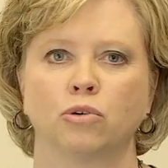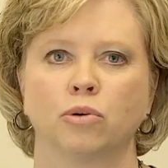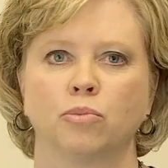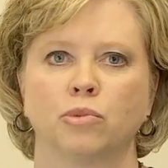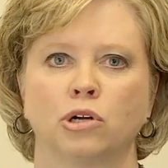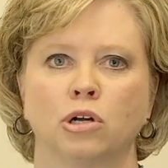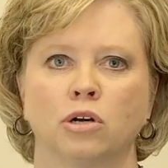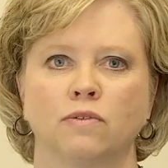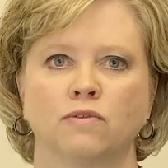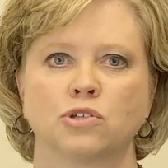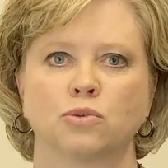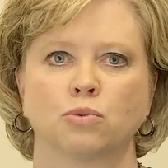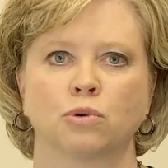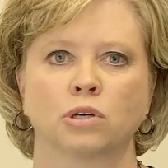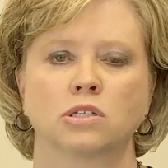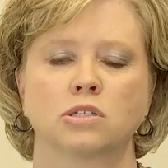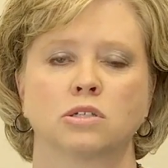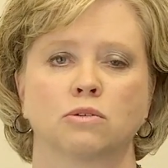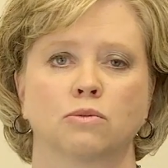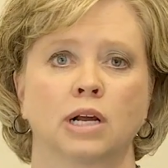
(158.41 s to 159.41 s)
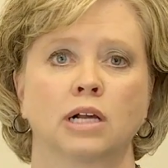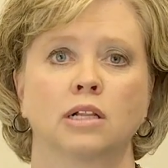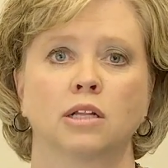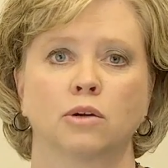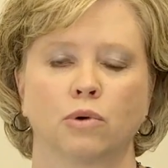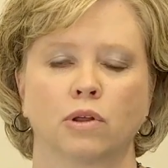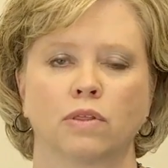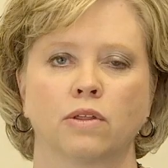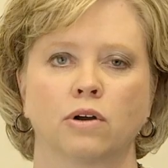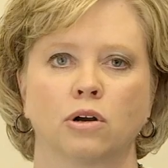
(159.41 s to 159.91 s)
Equipment Office works directly
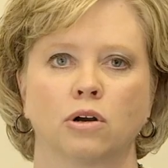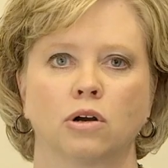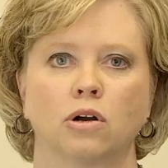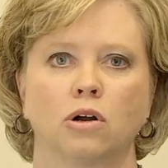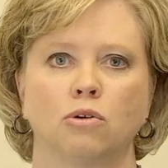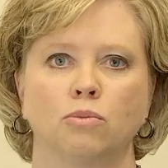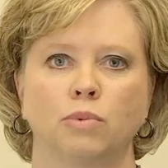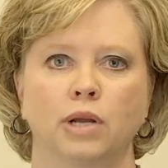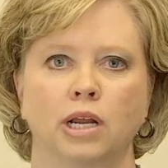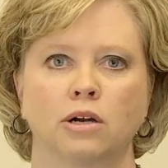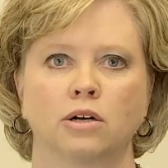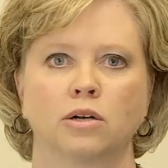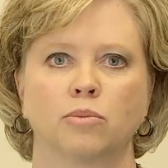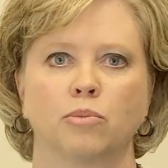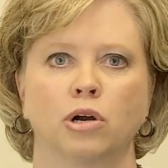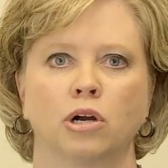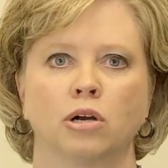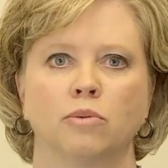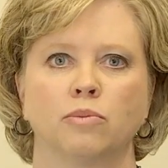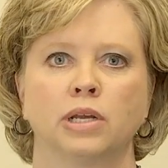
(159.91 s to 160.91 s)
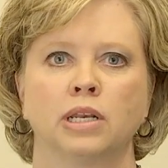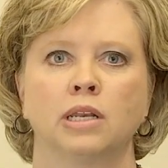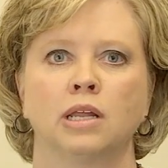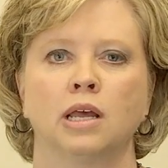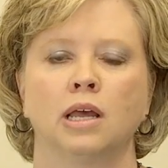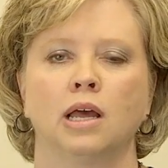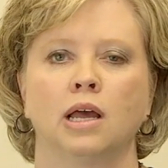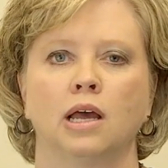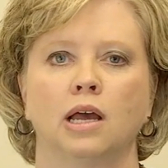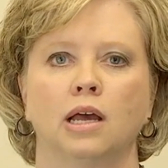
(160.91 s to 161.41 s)
with our home care department,
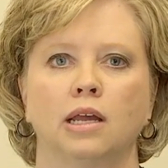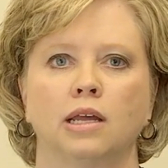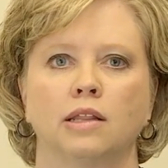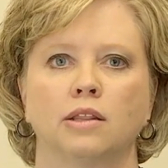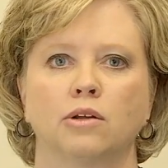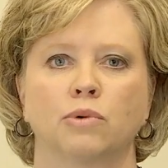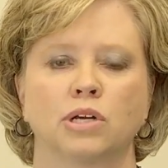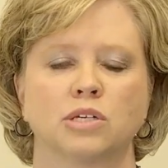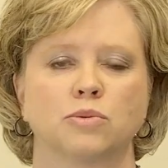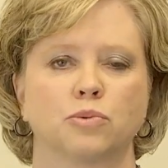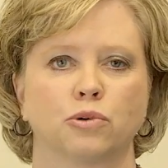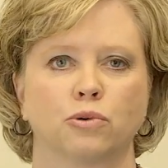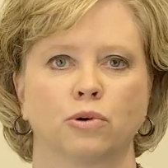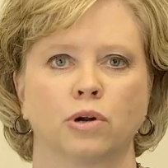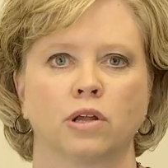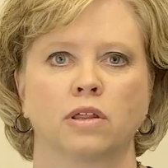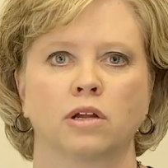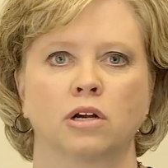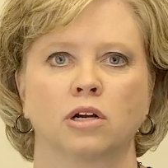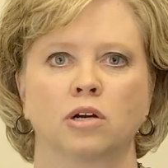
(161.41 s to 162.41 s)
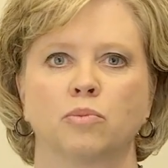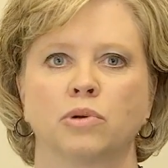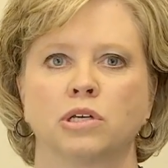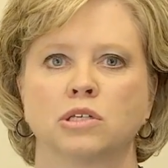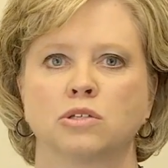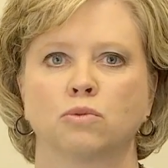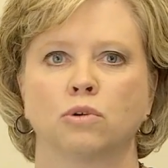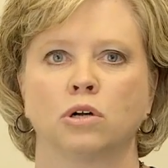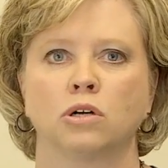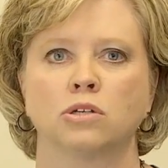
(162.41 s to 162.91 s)
and the respiratory
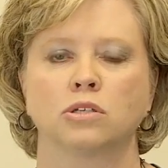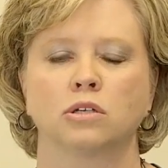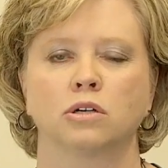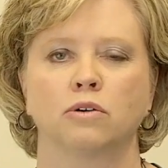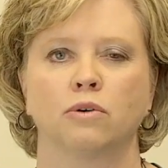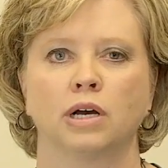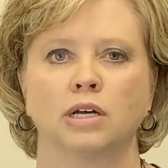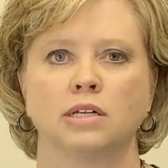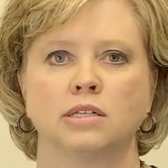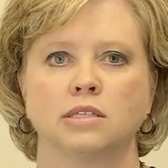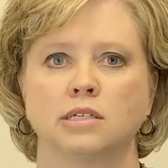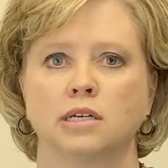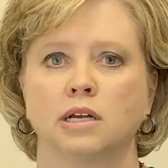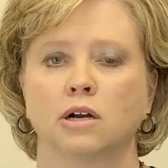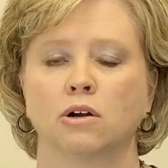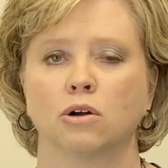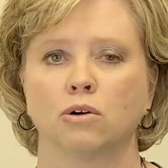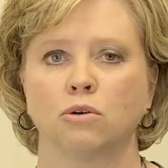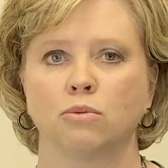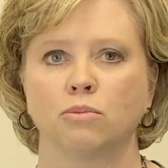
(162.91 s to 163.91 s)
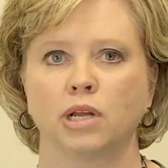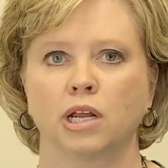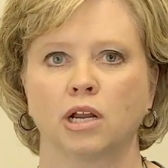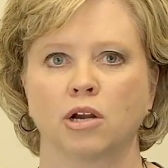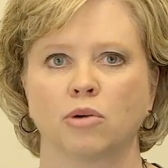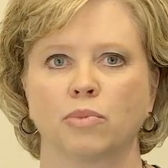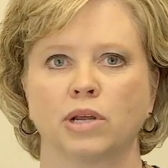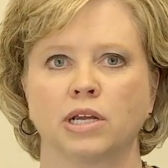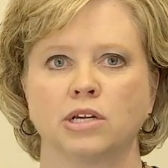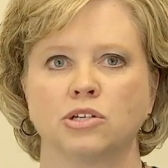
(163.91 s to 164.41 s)
therapist will also go out and see our home
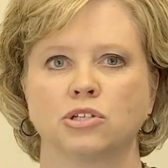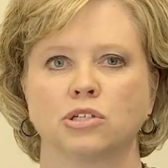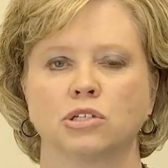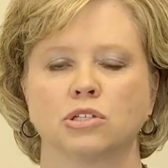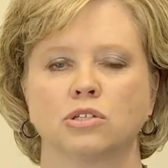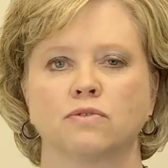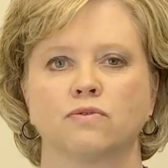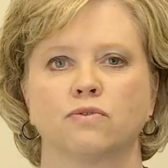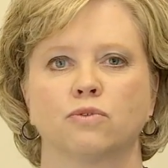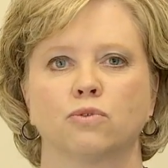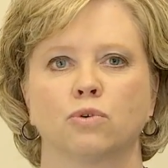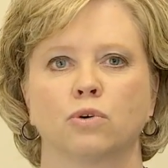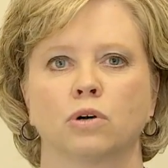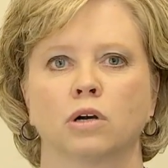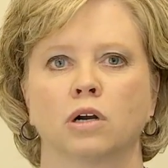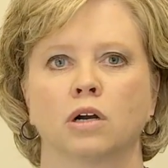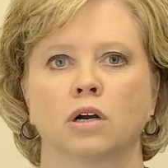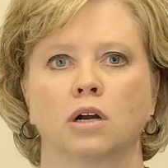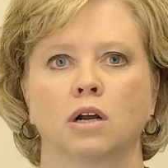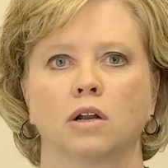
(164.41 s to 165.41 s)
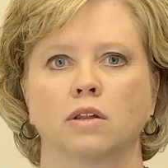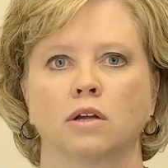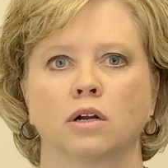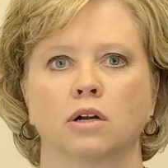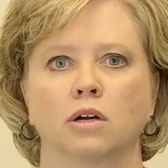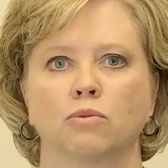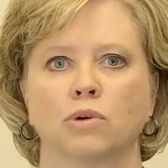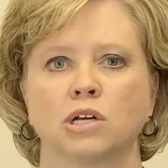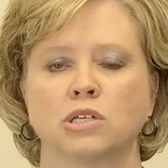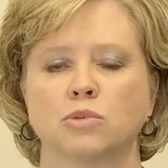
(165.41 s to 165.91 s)
care patients for
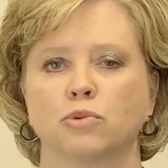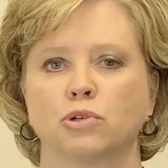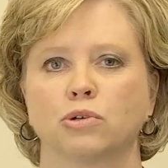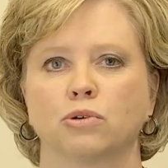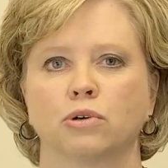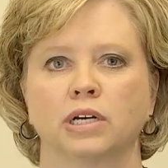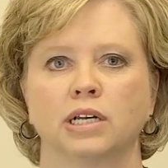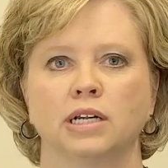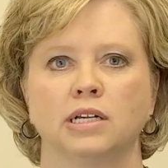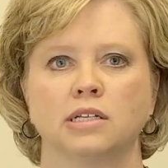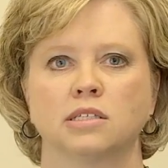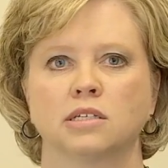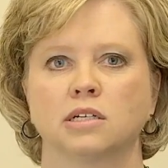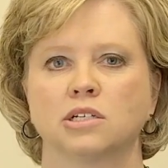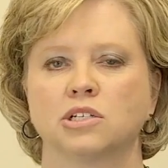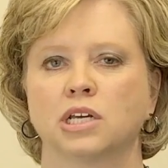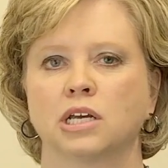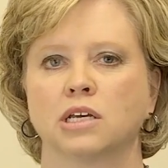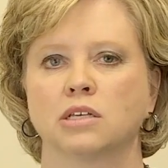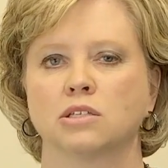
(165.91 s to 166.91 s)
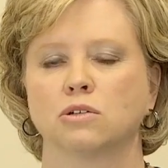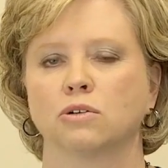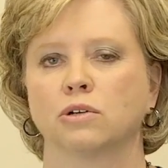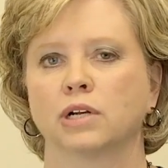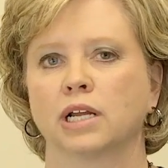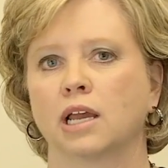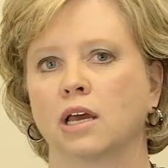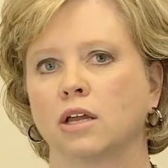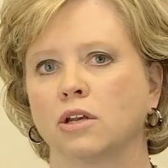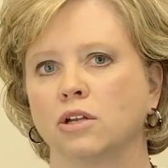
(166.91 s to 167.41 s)
their respiratory needs, such as
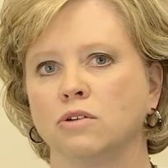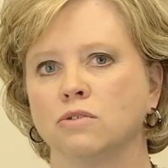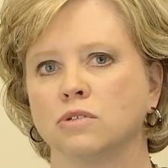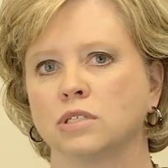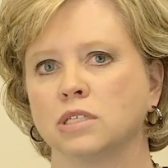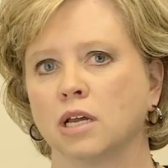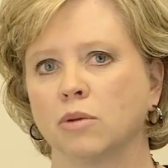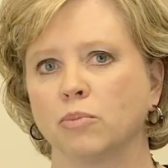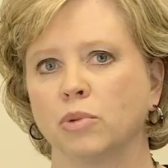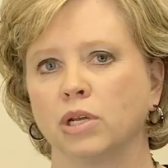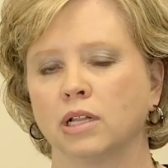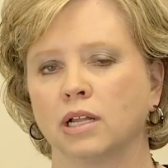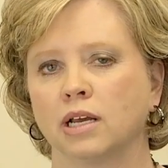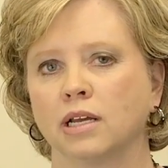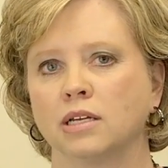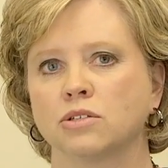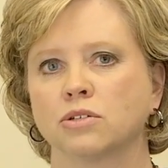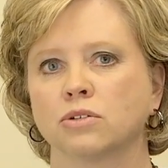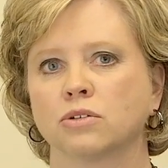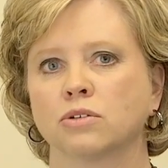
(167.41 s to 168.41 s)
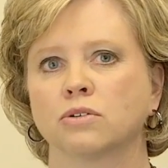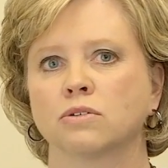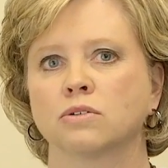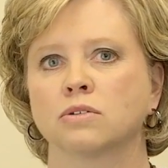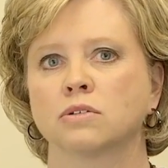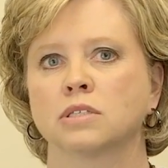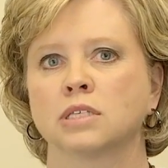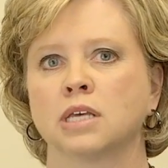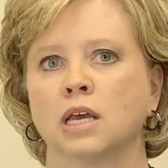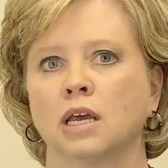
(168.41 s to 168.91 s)
learning how to use
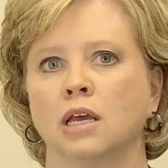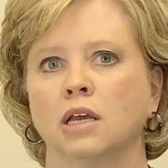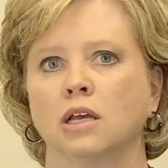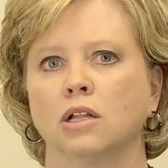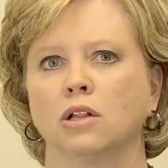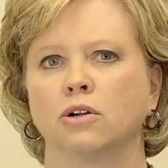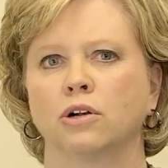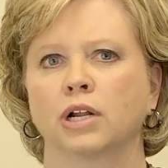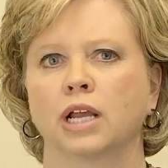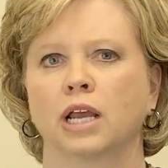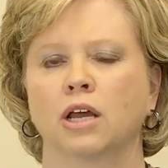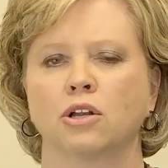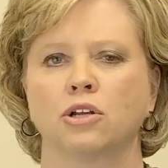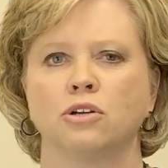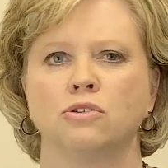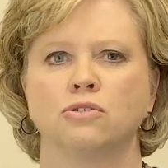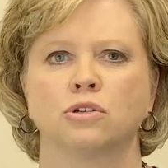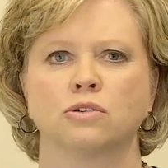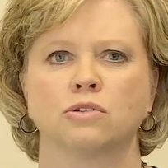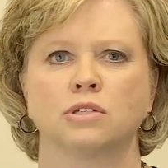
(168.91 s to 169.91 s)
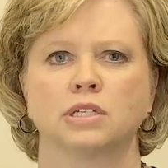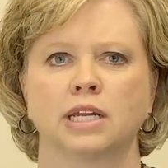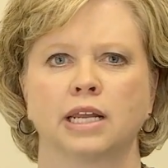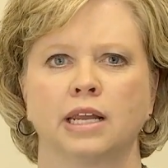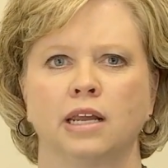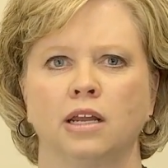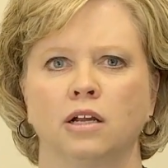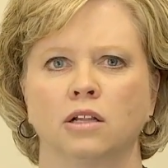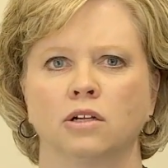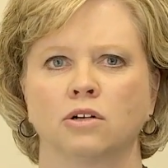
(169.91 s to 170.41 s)
nebulizers, learning how to use those
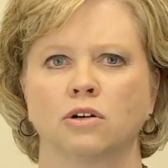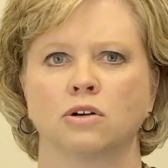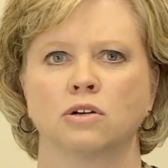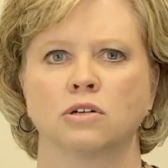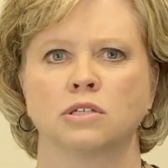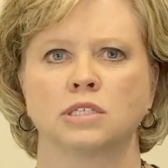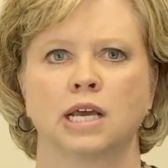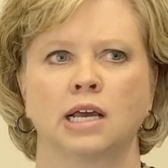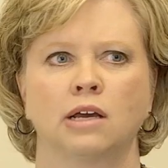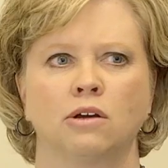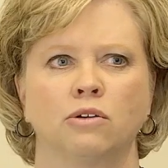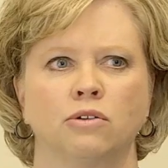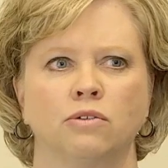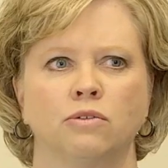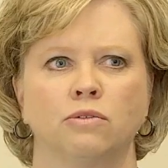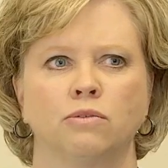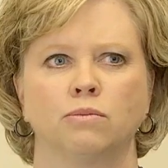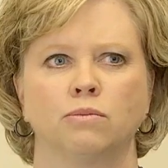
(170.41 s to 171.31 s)
inhalers, how to